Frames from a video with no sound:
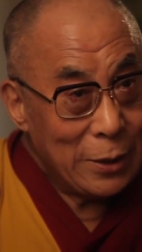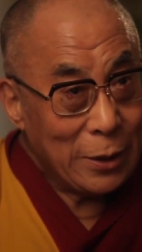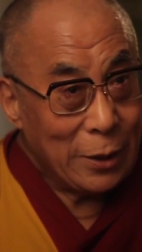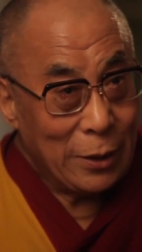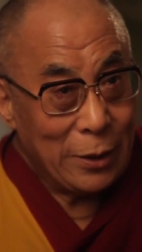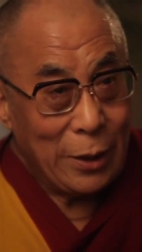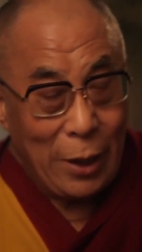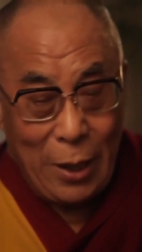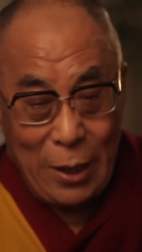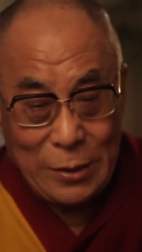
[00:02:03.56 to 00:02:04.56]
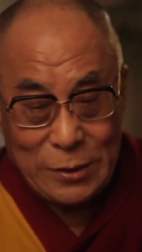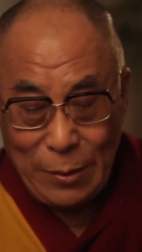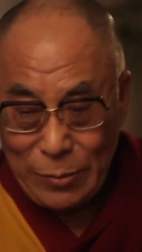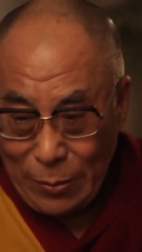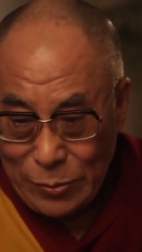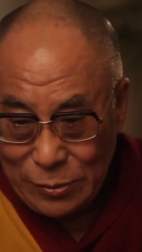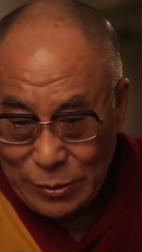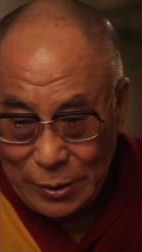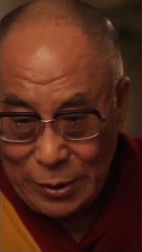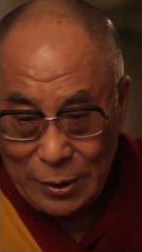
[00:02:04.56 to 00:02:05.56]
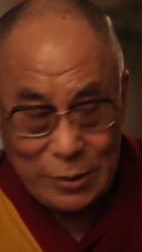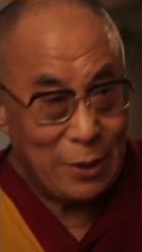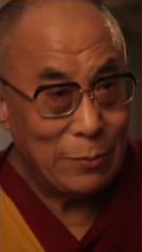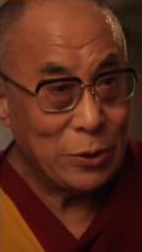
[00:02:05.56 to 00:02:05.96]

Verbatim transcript: and sometimes you see there's some